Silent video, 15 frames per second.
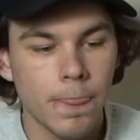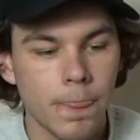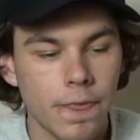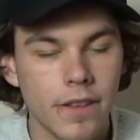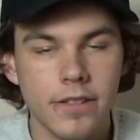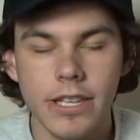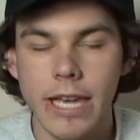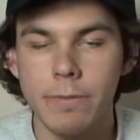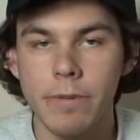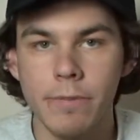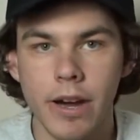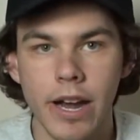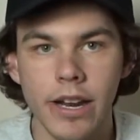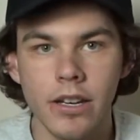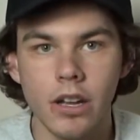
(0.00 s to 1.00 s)
Just keep in
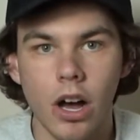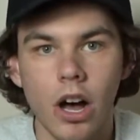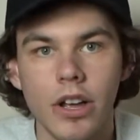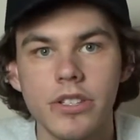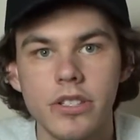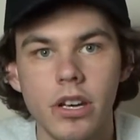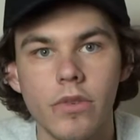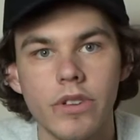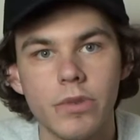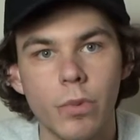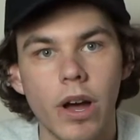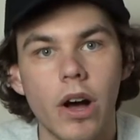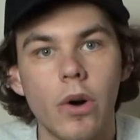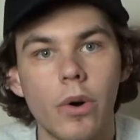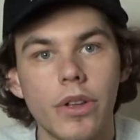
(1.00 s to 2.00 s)
mind also as
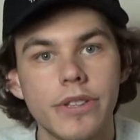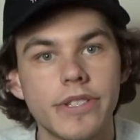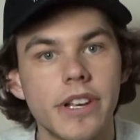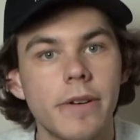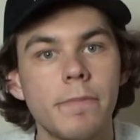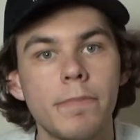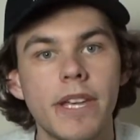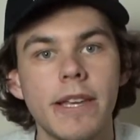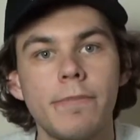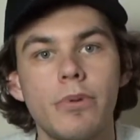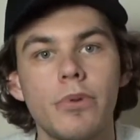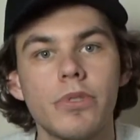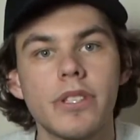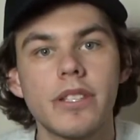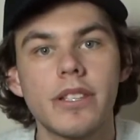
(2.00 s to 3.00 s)
well, some
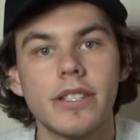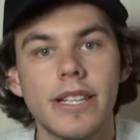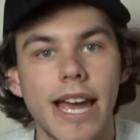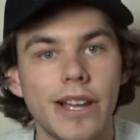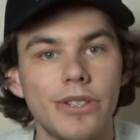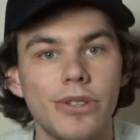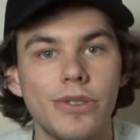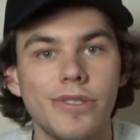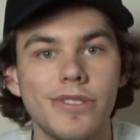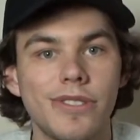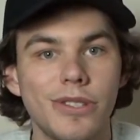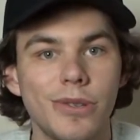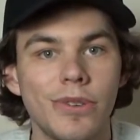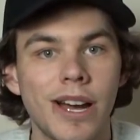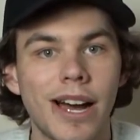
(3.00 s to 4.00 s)
people's tattoos
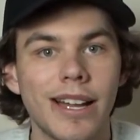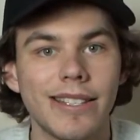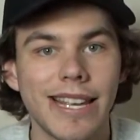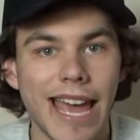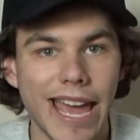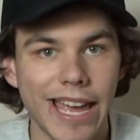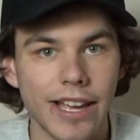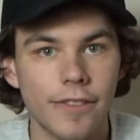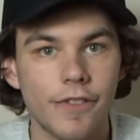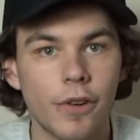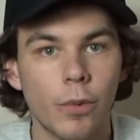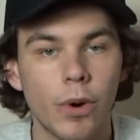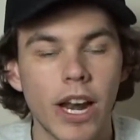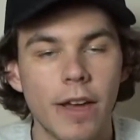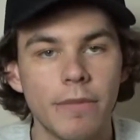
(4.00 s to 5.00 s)
do not take.
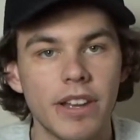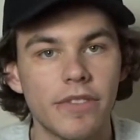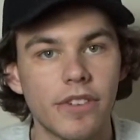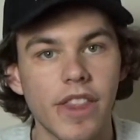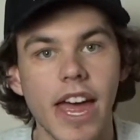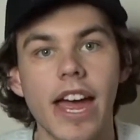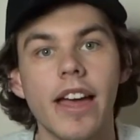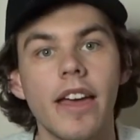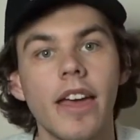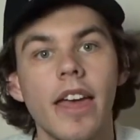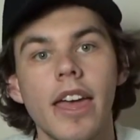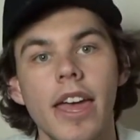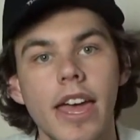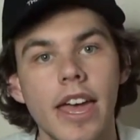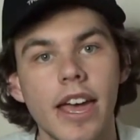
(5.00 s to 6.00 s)
For what I mean for that
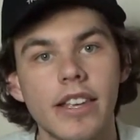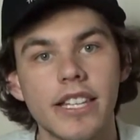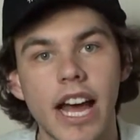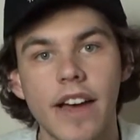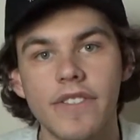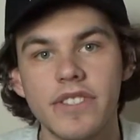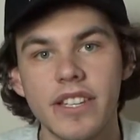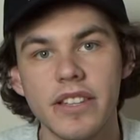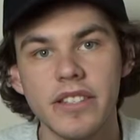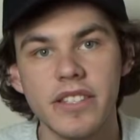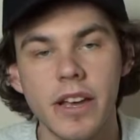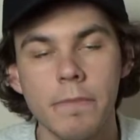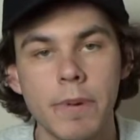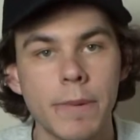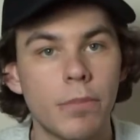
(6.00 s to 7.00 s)
is, I've seen
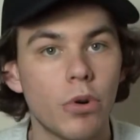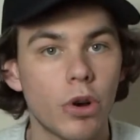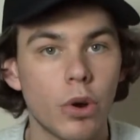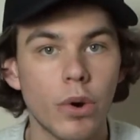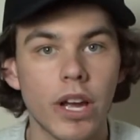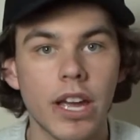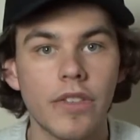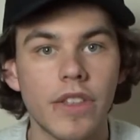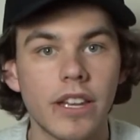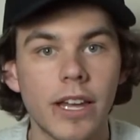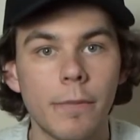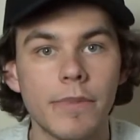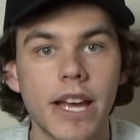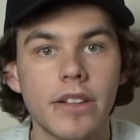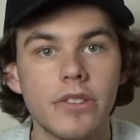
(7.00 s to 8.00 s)
some people go get the
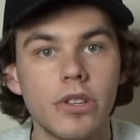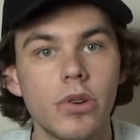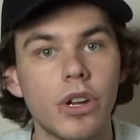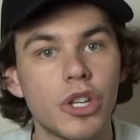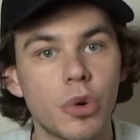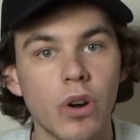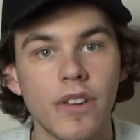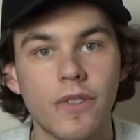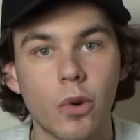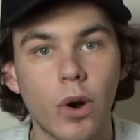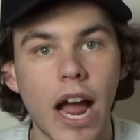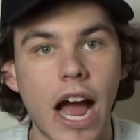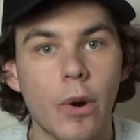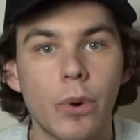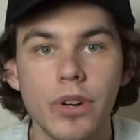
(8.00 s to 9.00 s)
lip tattoo in
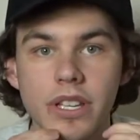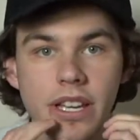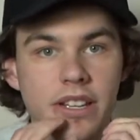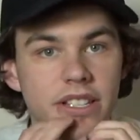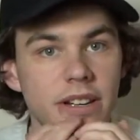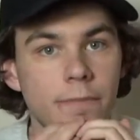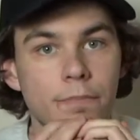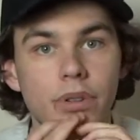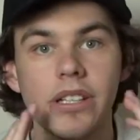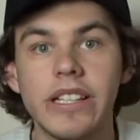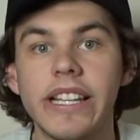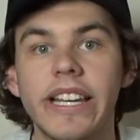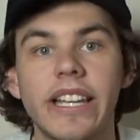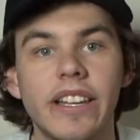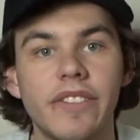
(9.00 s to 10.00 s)
24 hours, it is
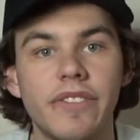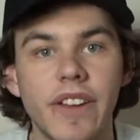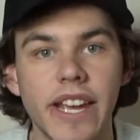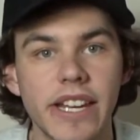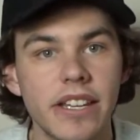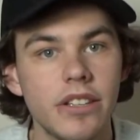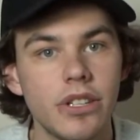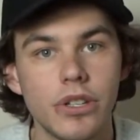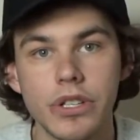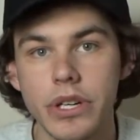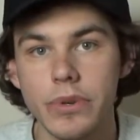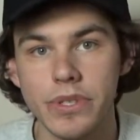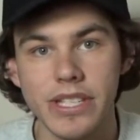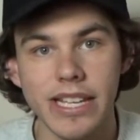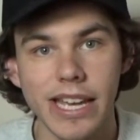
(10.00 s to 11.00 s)
completely faded, you
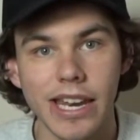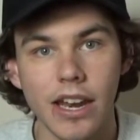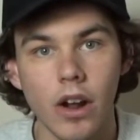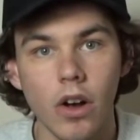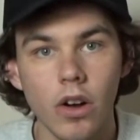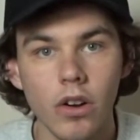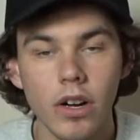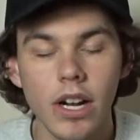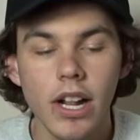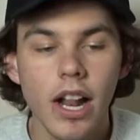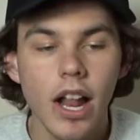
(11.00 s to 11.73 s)
don't see it at all.